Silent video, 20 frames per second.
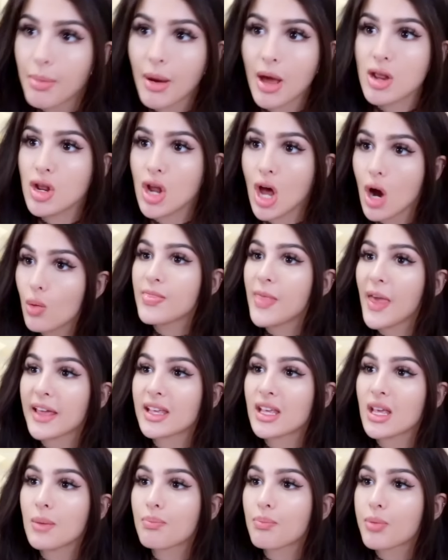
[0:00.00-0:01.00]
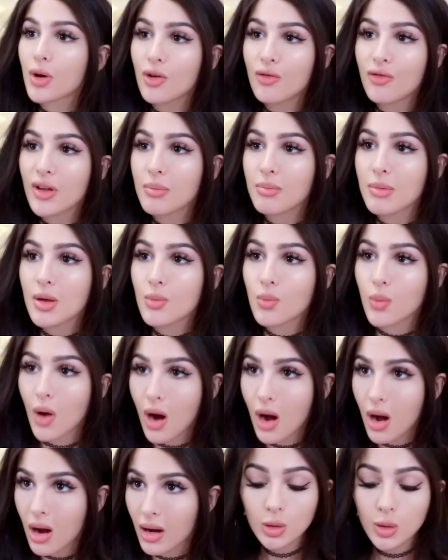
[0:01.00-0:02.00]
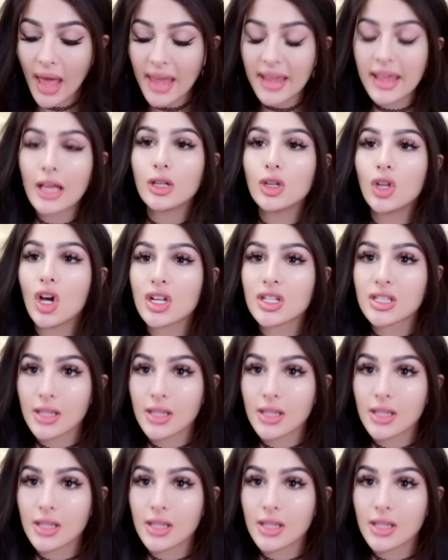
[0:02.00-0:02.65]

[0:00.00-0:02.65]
But no, they keep proving me wrong. Like it looks